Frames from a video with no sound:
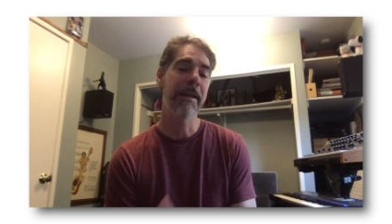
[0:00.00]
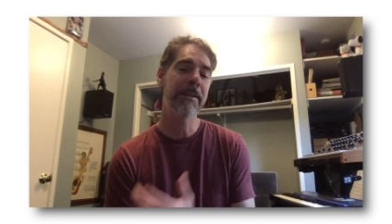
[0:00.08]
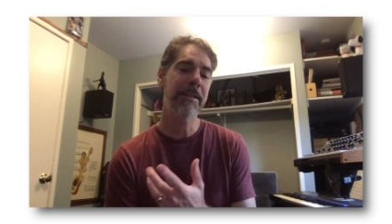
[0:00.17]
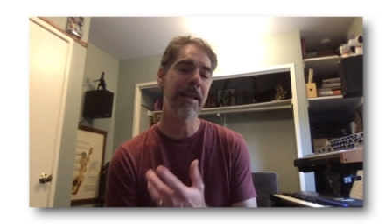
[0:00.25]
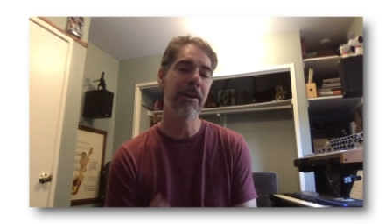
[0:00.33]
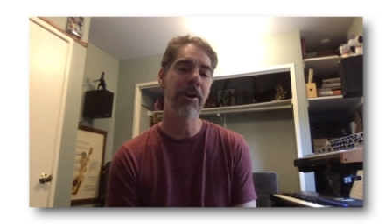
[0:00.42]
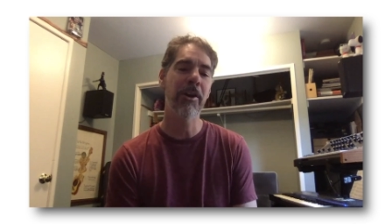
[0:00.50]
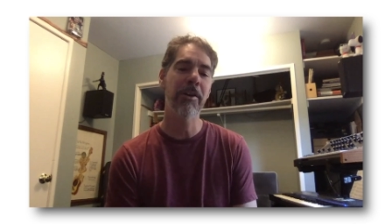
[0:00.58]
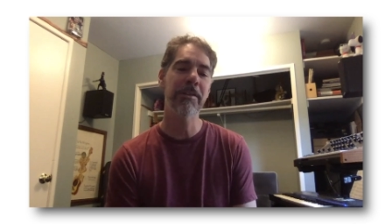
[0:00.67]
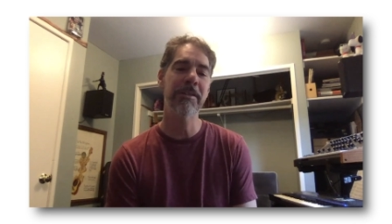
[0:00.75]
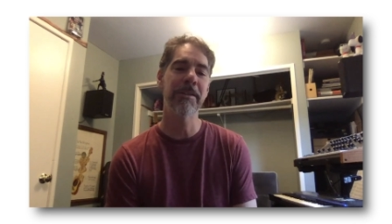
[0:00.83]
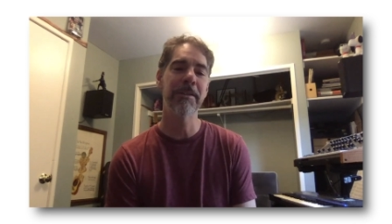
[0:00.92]
It's kind of
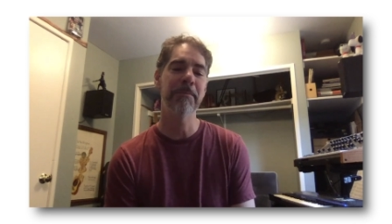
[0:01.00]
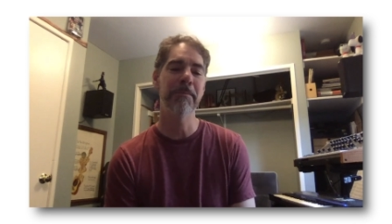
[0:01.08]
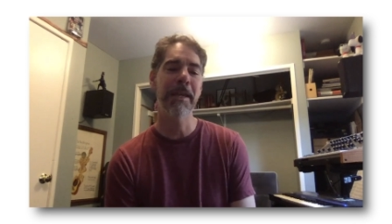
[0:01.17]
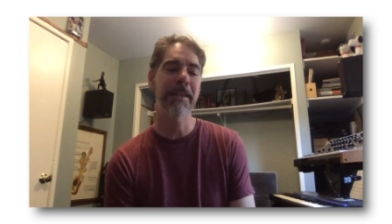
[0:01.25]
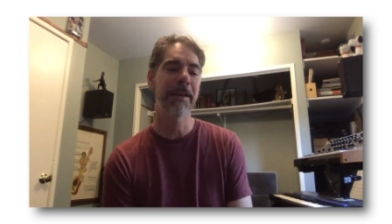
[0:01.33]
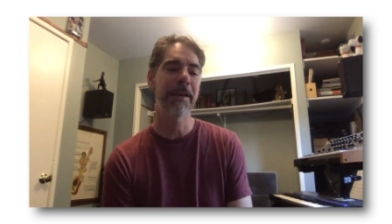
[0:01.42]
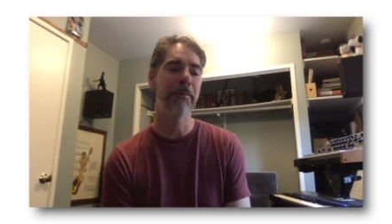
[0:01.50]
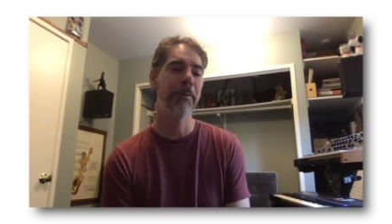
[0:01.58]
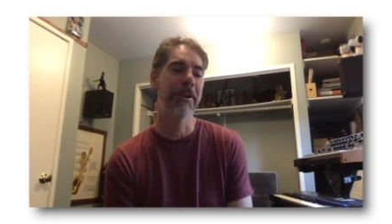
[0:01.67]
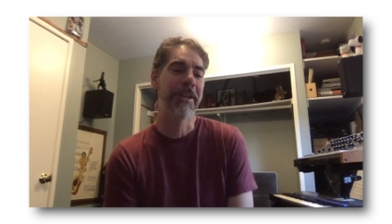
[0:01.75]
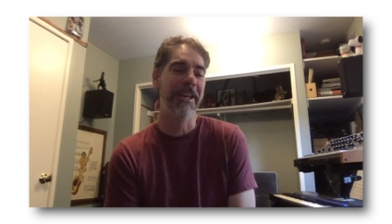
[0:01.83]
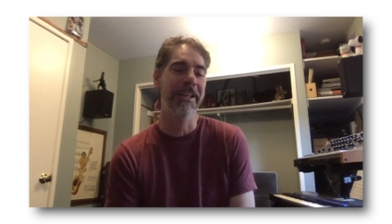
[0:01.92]
hard to make that
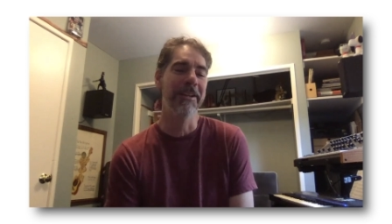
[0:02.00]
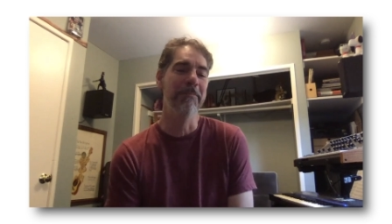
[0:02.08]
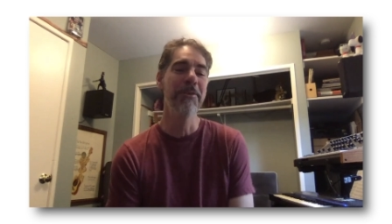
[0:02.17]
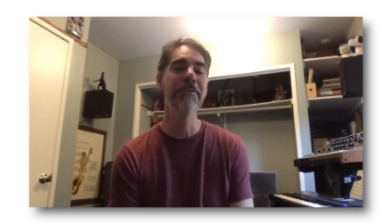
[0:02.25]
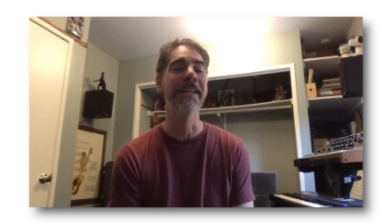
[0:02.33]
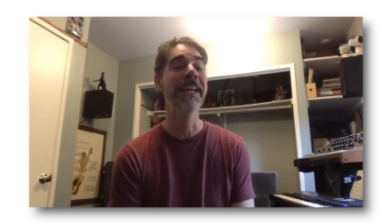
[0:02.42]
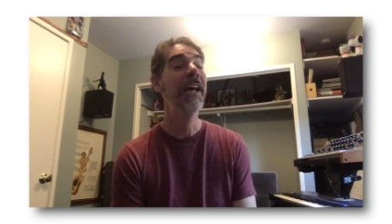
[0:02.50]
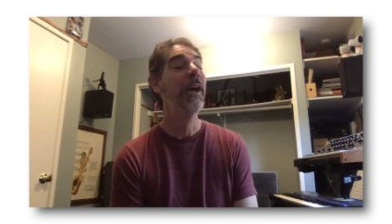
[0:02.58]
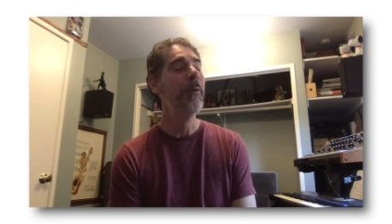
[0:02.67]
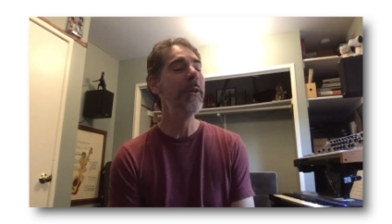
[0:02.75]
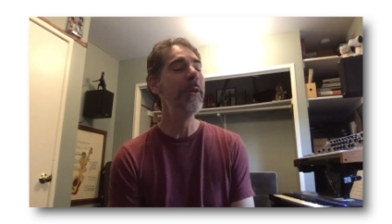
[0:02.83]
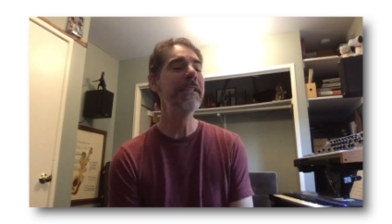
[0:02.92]
work in a movie.
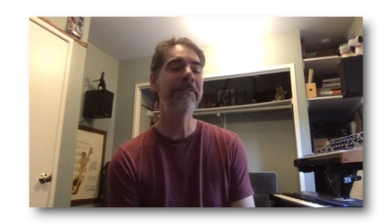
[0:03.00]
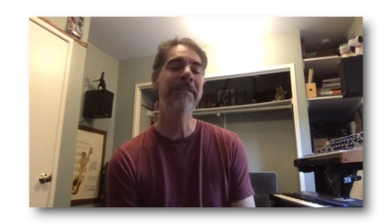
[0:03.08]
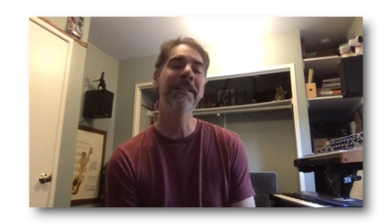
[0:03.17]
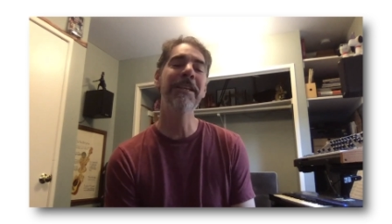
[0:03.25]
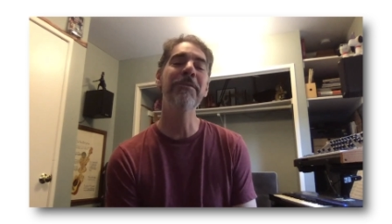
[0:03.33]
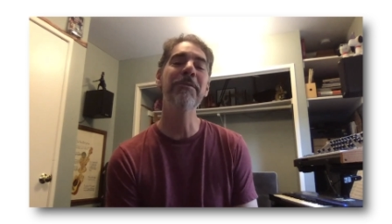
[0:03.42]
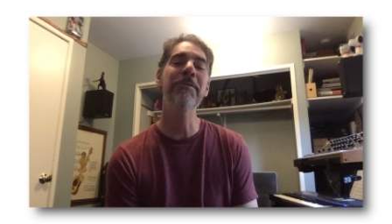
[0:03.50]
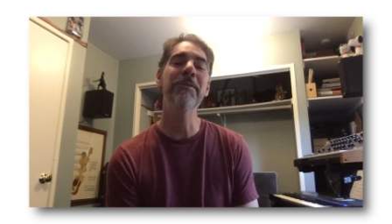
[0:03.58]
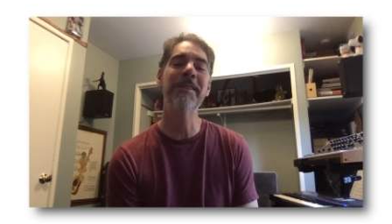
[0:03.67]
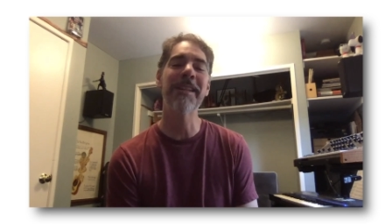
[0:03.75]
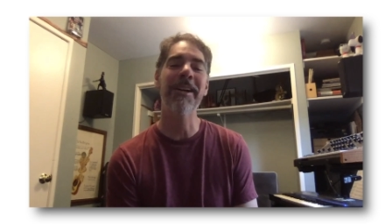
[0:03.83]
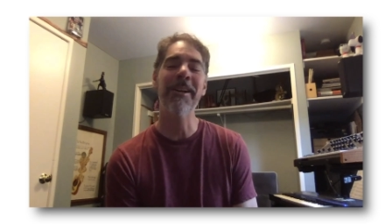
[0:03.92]
We definitely
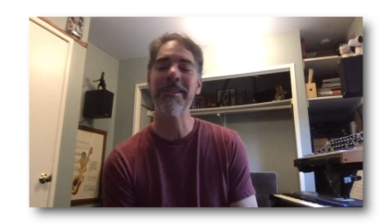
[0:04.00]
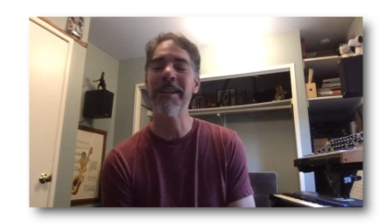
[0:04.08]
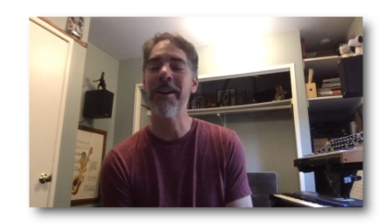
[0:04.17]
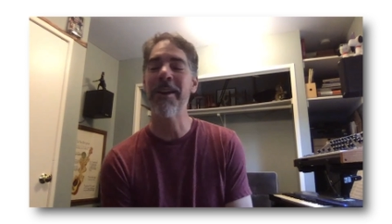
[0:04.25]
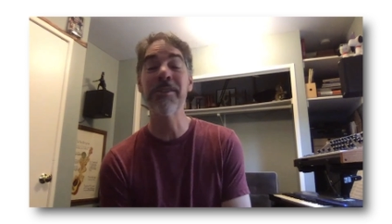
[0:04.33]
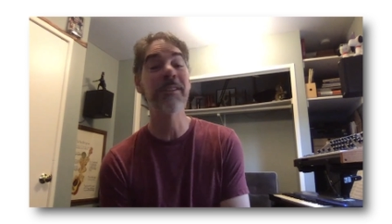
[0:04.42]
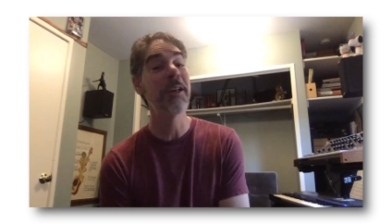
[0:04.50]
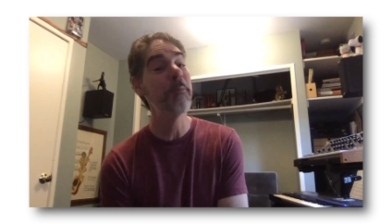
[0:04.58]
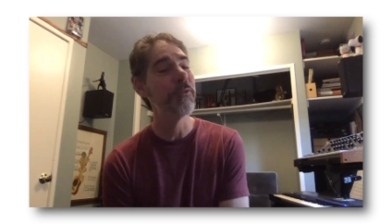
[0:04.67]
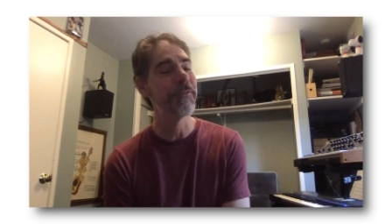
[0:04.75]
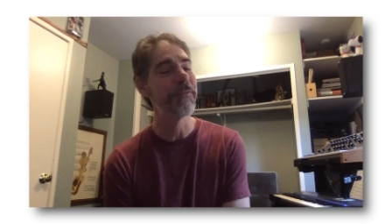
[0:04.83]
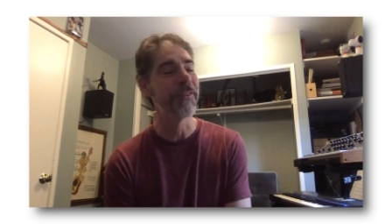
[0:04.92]
use our, our
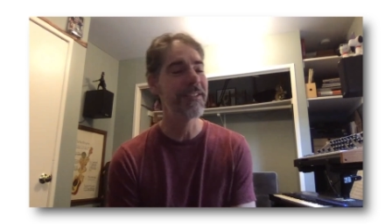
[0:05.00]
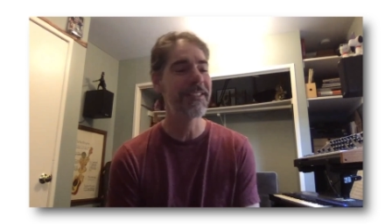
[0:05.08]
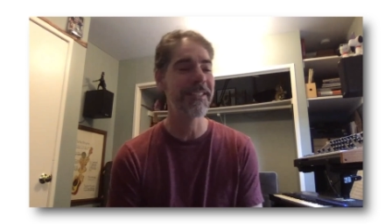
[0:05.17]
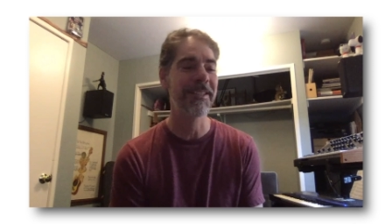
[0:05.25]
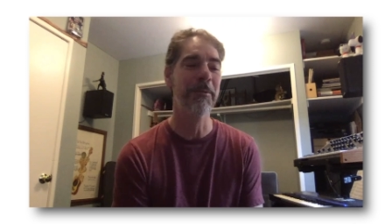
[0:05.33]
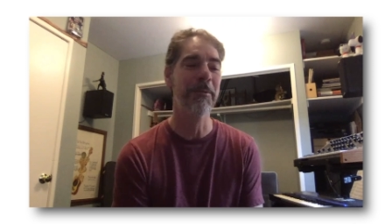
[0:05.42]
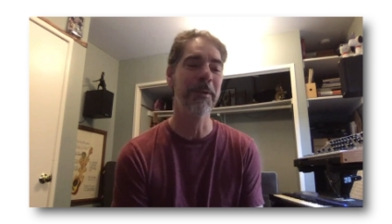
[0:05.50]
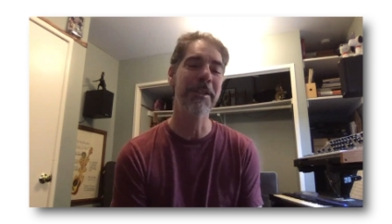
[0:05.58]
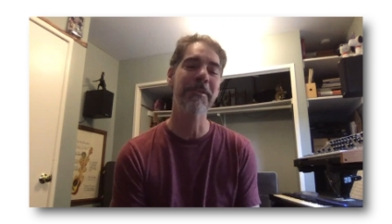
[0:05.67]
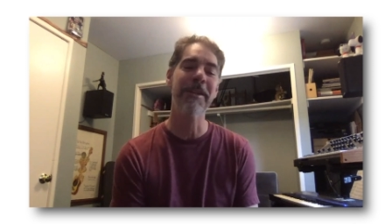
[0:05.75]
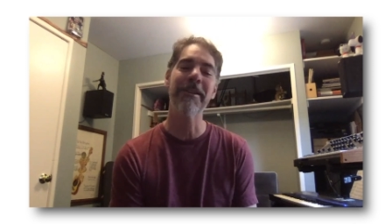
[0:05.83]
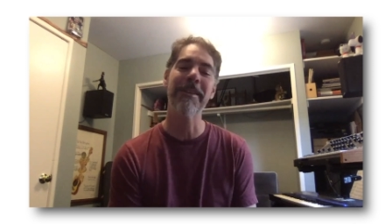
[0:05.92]
subwoofers, so when
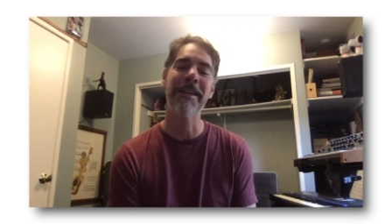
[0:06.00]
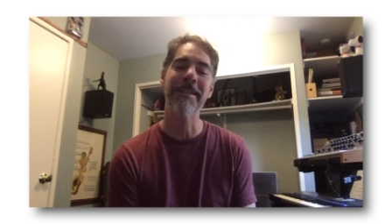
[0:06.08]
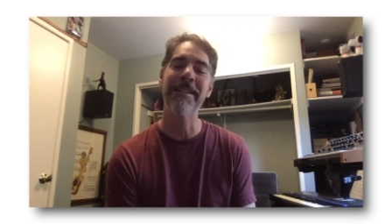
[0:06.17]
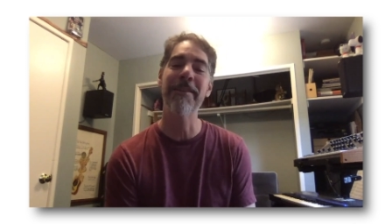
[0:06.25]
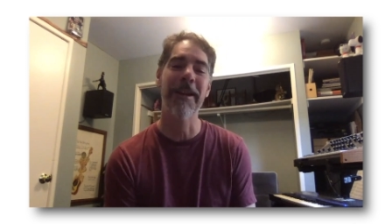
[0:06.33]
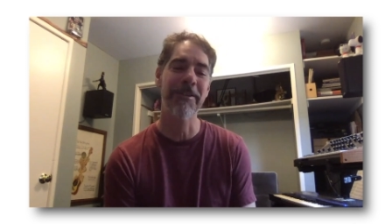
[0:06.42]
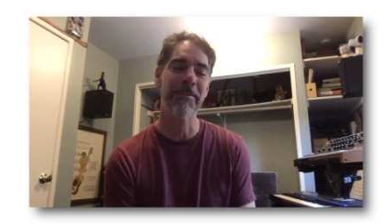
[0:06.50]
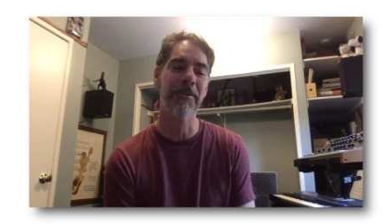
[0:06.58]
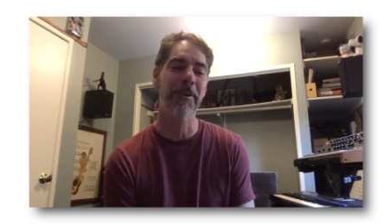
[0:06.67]
you hear that T-Rex